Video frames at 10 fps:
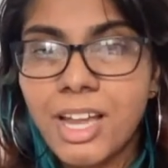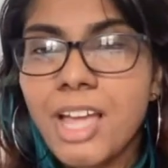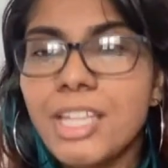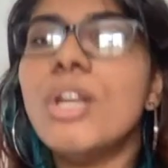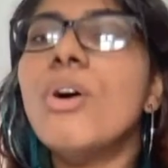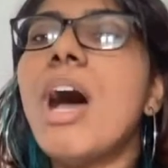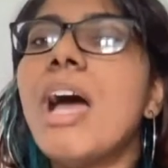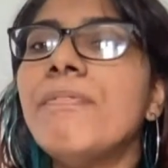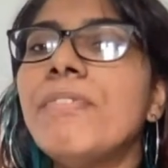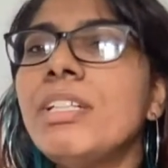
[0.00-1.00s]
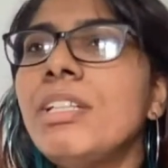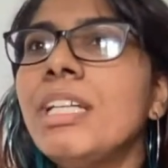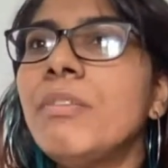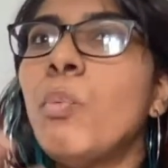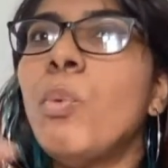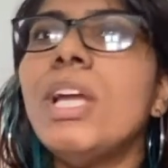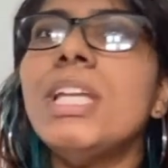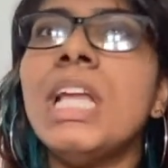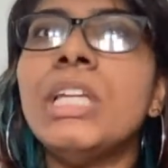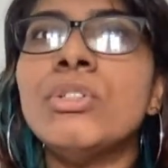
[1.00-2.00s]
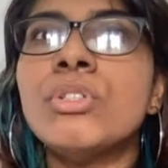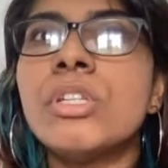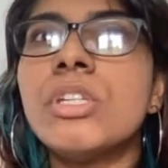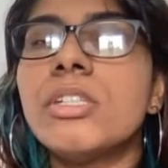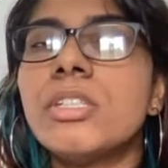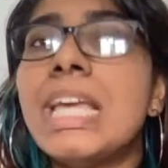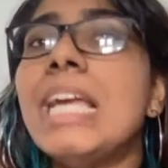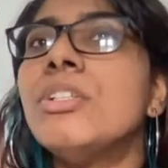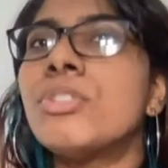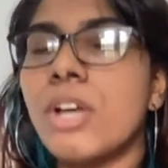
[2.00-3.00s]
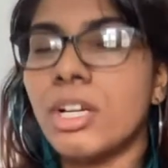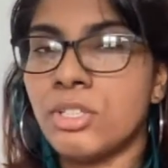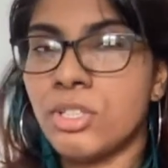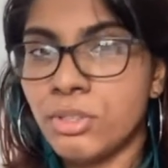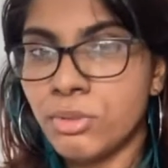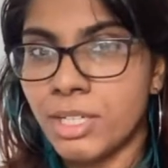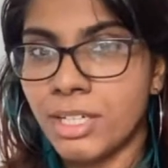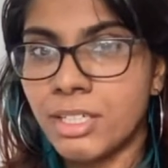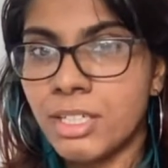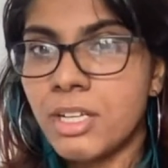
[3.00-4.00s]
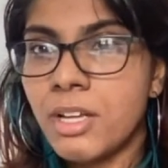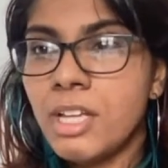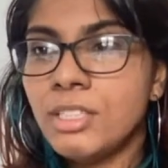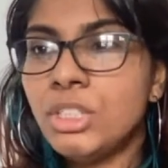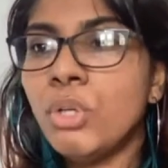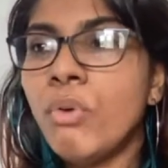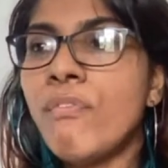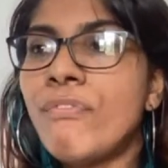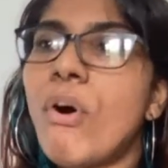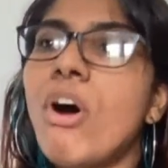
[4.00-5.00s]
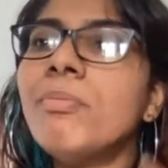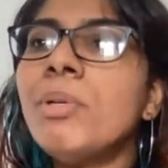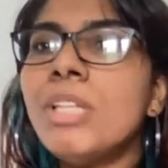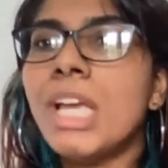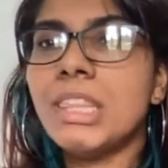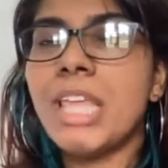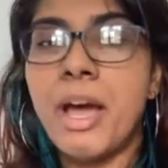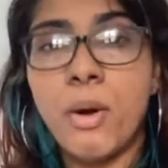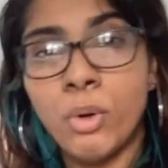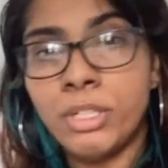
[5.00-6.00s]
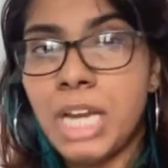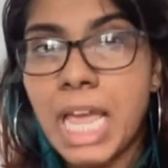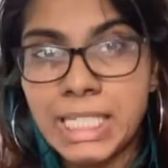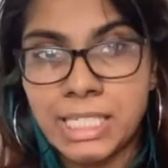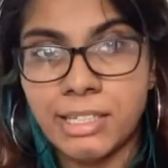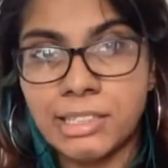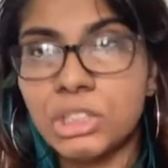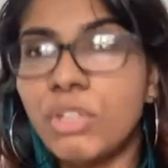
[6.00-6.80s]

I feel like we need to teach our children to formulate their own likings, to